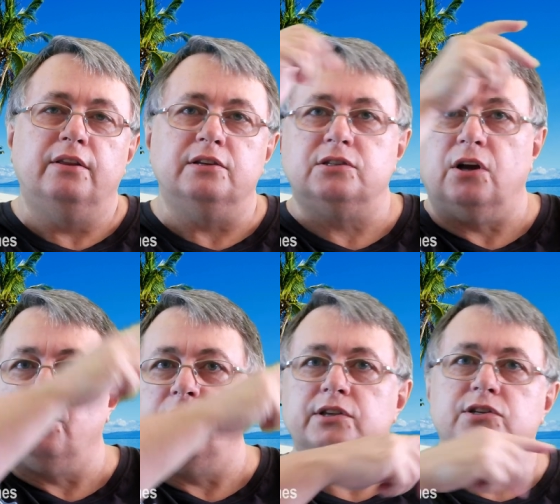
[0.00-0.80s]
This is a
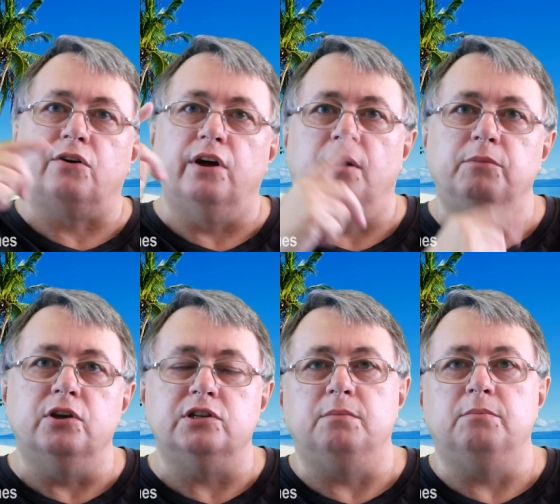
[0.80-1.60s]
green screen I'm
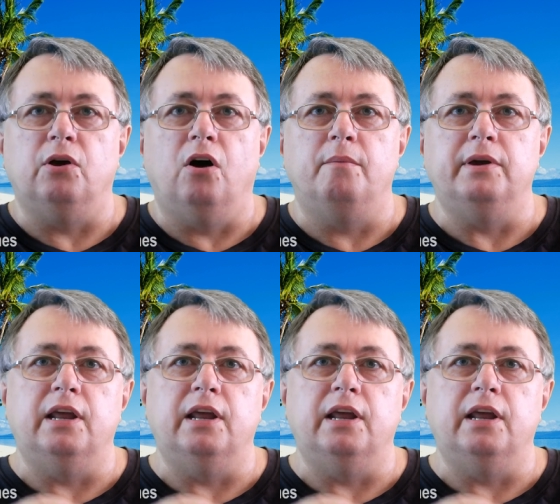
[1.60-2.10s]
using behind me.